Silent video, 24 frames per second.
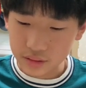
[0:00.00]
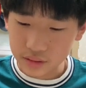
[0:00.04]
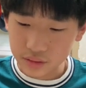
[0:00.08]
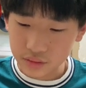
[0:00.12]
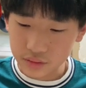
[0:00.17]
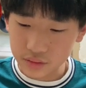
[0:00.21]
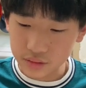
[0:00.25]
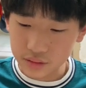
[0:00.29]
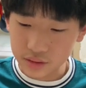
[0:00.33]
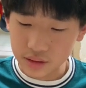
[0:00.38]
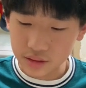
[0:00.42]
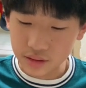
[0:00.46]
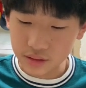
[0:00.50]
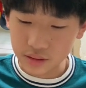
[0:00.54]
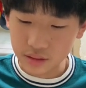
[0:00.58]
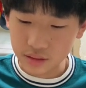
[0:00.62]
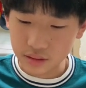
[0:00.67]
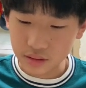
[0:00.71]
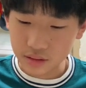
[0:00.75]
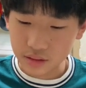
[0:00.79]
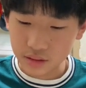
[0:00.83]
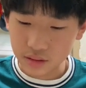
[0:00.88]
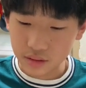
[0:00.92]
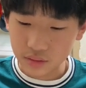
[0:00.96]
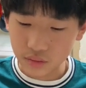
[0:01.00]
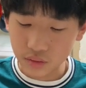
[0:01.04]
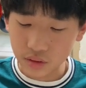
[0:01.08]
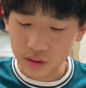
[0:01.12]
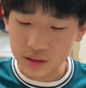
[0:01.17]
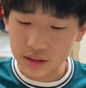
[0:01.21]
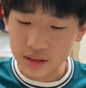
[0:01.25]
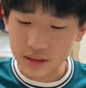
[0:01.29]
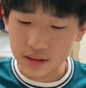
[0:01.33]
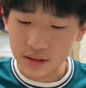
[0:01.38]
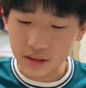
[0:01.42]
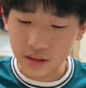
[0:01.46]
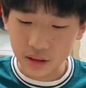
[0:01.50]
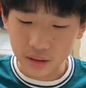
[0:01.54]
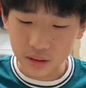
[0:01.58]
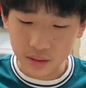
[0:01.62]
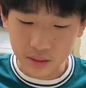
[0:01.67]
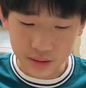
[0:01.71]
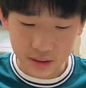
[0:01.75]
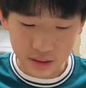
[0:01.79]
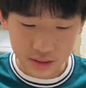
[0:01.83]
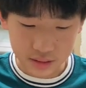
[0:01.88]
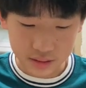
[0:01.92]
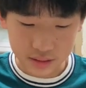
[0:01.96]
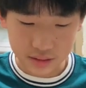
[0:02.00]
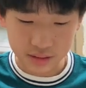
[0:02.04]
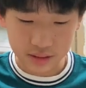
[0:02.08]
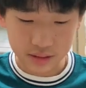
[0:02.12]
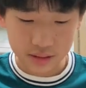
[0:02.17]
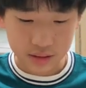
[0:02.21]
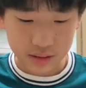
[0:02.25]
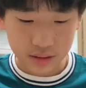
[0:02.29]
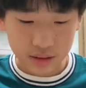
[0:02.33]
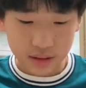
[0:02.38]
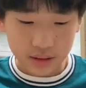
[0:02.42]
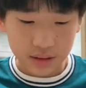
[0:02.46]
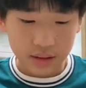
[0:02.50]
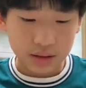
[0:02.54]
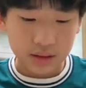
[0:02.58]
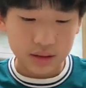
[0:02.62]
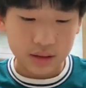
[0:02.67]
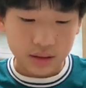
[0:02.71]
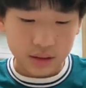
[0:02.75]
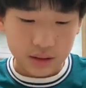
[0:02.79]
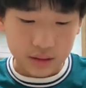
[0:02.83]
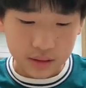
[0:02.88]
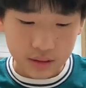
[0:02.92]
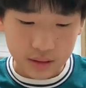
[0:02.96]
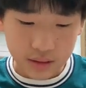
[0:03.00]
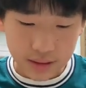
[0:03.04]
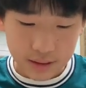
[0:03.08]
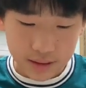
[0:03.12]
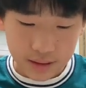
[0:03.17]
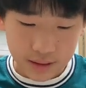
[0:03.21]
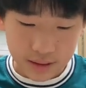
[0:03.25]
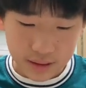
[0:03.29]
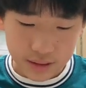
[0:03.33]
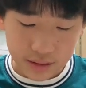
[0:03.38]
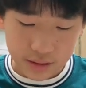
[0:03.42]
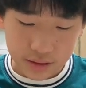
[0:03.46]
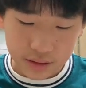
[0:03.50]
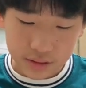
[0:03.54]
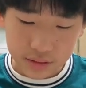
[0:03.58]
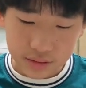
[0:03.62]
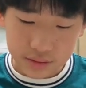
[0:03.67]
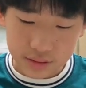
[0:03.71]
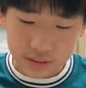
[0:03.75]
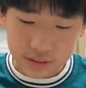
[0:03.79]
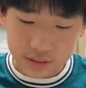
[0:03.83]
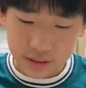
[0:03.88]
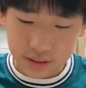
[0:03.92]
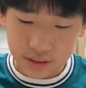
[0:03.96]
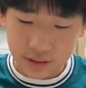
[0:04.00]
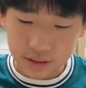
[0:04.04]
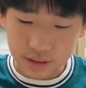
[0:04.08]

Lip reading: working hard. They could see